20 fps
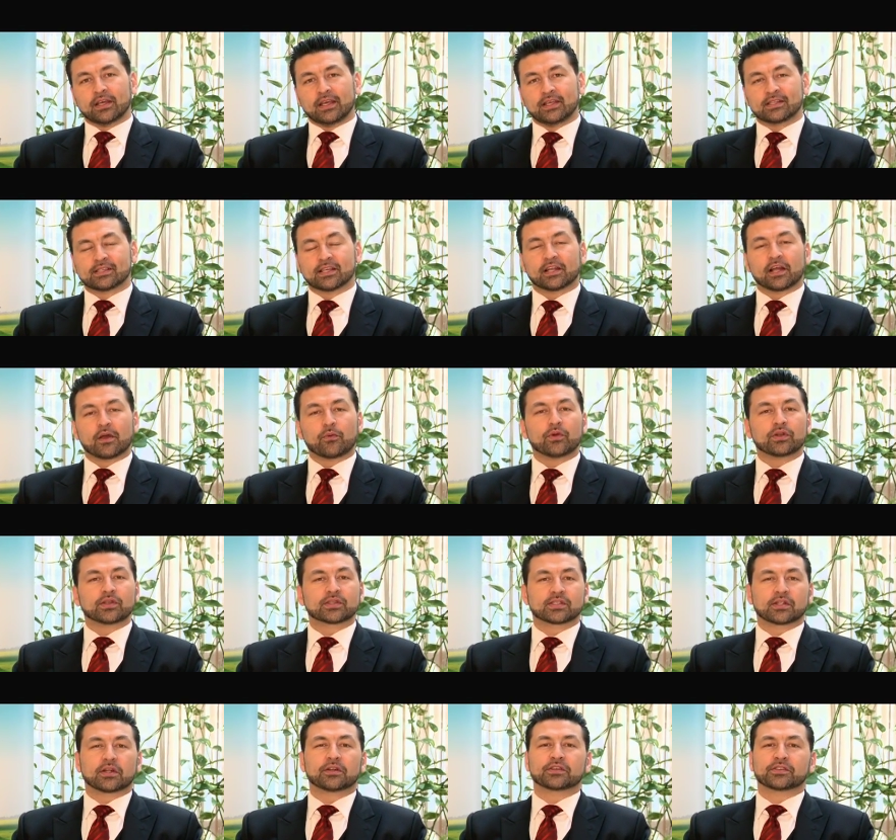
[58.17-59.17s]
he said, I want to
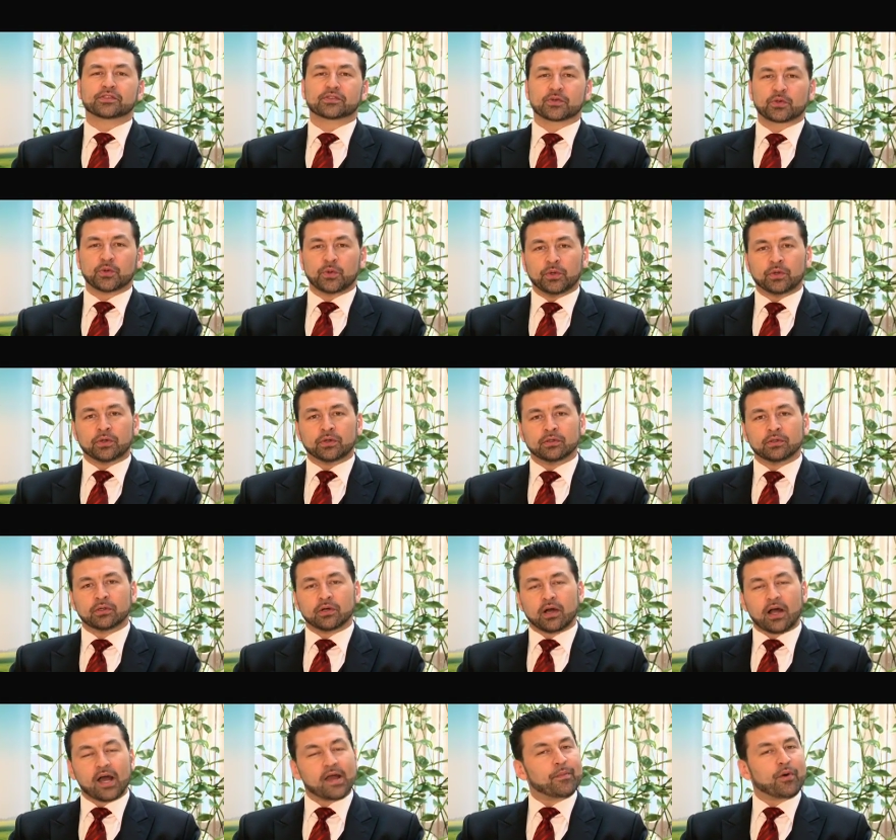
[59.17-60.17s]
start a school.
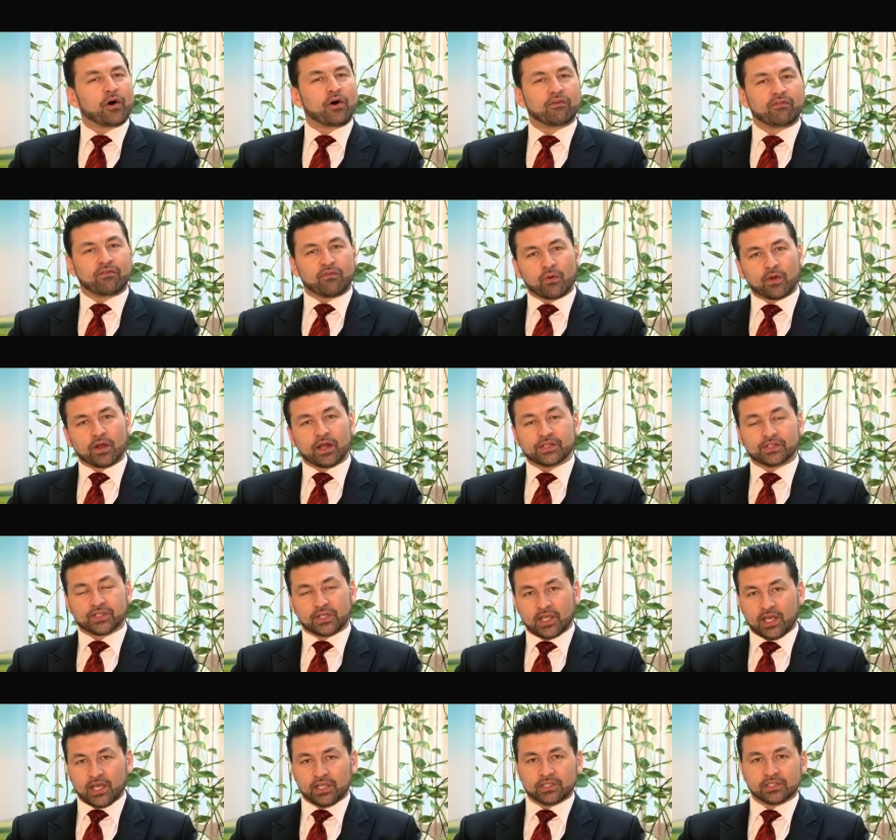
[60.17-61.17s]
I'm all for
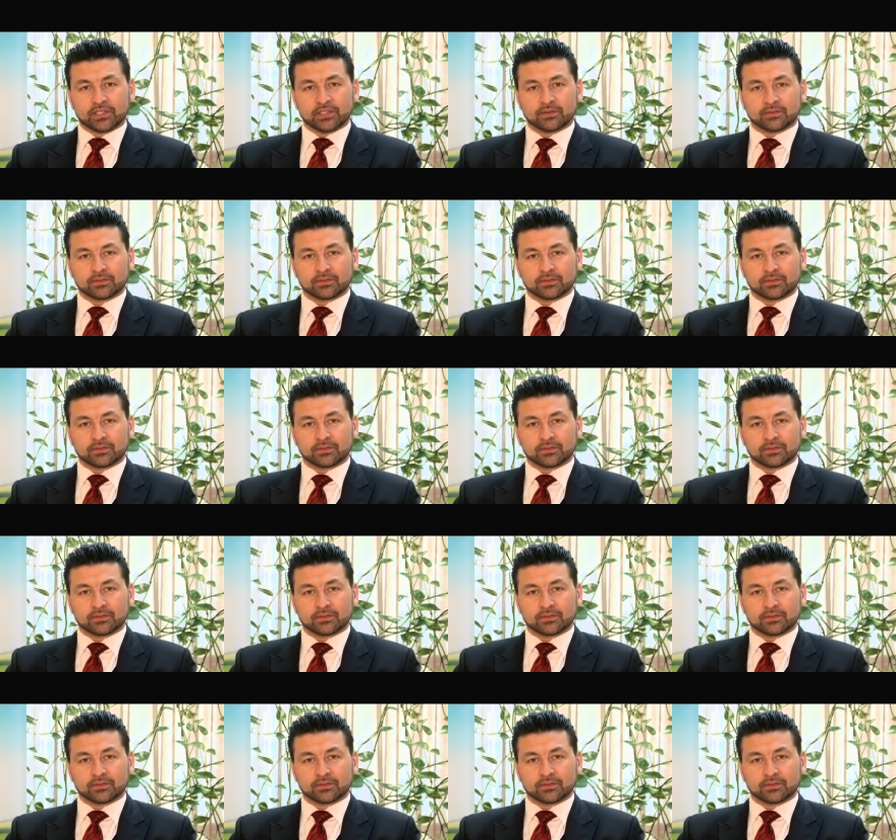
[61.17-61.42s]
education.